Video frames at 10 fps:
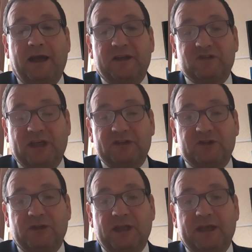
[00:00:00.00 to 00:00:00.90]

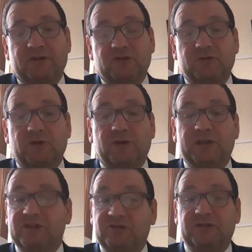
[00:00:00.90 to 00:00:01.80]
session there. So your
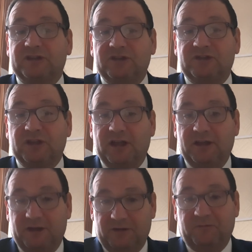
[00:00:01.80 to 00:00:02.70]
history teacher,
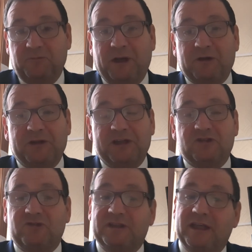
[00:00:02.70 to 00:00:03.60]
back on the
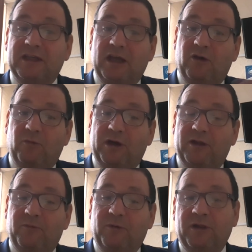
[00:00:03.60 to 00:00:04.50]
history day,
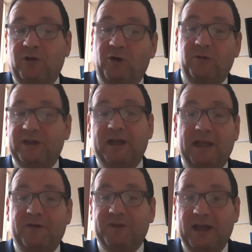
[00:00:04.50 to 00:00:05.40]
will go and they'll
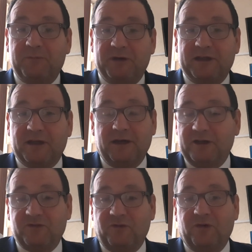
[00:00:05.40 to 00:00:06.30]
have their break and
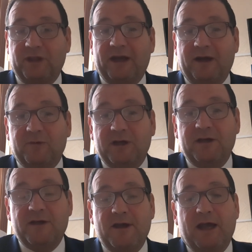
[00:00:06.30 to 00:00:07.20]
lunch for that hour.
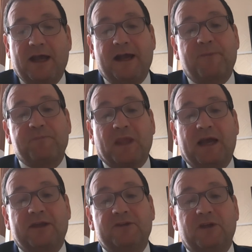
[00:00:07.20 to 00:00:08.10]

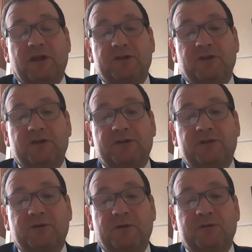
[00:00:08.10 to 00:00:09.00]
And
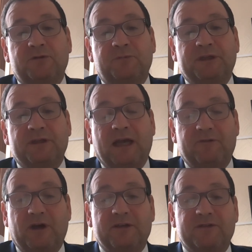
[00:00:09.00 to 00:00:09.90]
you'll have
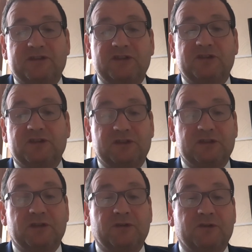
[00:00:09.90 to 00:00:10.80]
either a teaching
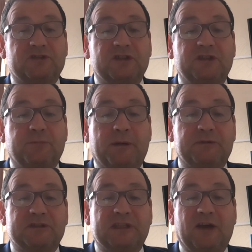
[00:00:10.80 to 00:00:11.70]
assistant or a senior member
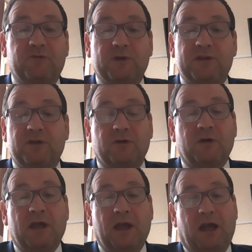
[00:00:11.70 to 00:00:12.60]
of staff with you,
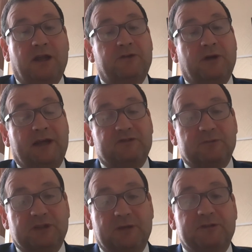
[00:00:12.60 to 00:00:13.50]
and you'll have some
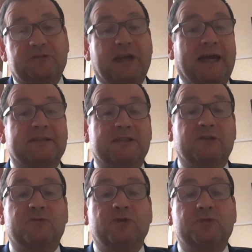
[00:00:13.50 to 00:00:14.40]
time to relax in the
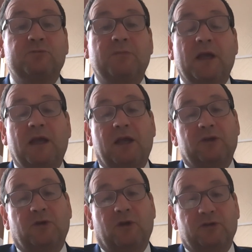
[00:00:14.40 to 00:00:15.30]
room.
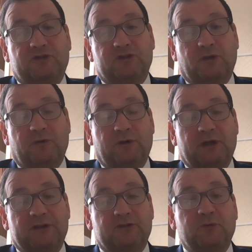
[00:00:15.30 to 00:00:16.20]
You'll also,
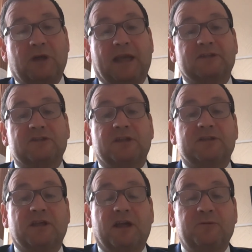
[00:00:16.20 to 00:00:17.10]
2 classes at
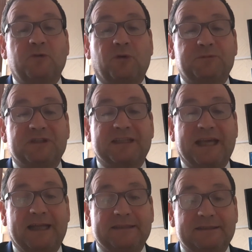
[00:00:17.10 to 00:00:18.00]
a time, go up to the
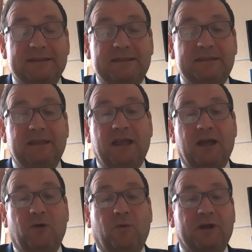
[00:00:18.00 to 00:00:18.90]
canteen.
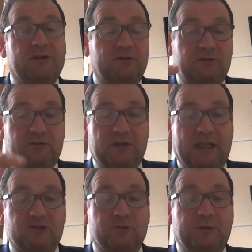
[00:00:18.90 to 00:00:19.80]
One
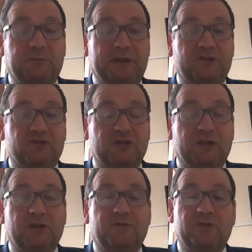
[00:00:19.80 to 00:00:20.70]
class will be being
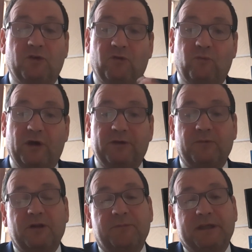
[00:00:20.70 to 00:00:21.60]
served, one
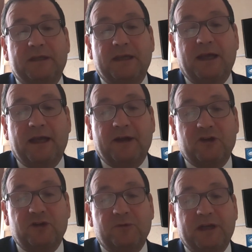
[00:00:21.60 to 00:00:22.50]
will be
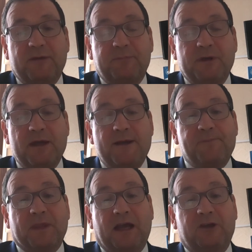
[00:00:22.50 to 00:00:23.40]
queuing up.
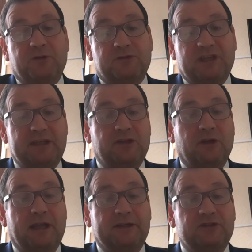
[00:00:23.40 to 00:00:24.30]
You'll take your
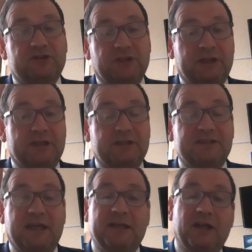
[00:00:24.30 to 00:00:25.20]
lunch in a
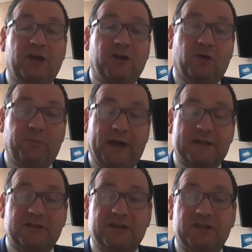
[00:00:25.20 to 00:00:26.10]
container and go back
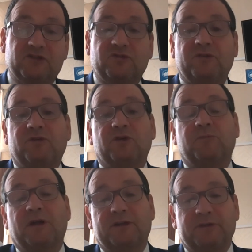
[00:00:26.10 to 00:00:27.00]
to the history room,
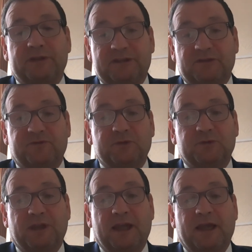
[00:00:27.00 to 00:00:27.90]
and you'll eat your food
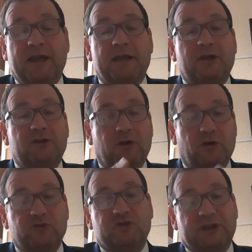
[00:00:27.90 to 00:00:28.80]
there. You'll
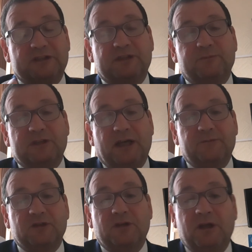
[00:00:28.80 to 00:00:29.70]
also get some time
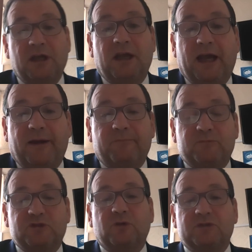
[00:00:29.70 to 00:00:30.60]
to
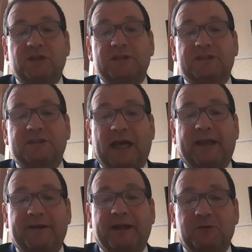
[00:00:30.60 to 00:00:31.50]
socially
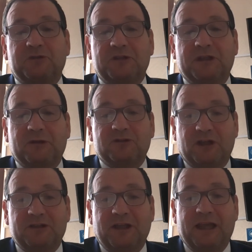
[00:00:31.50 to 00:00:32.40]
stand out in the
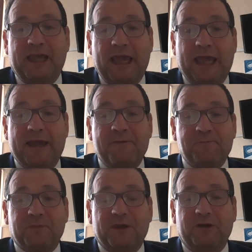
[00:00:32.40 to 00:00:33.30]
outside air,
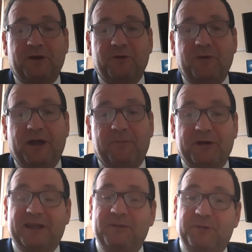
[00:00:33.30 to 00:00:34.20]

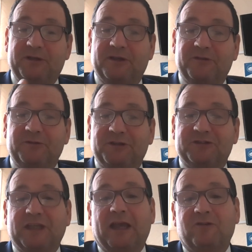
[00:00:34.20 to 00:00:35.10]
but keeping
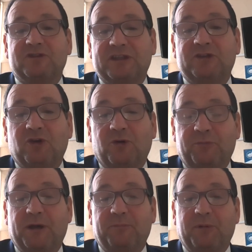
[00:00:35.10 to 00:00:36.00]
yourselves in your
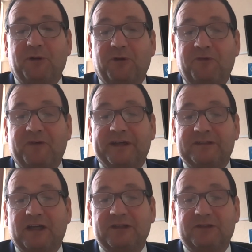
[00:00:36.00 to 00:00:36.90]
bubble or very
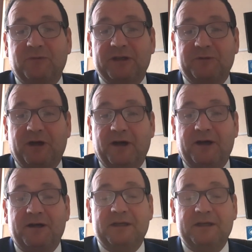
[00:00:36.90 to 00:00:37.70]
tight where you are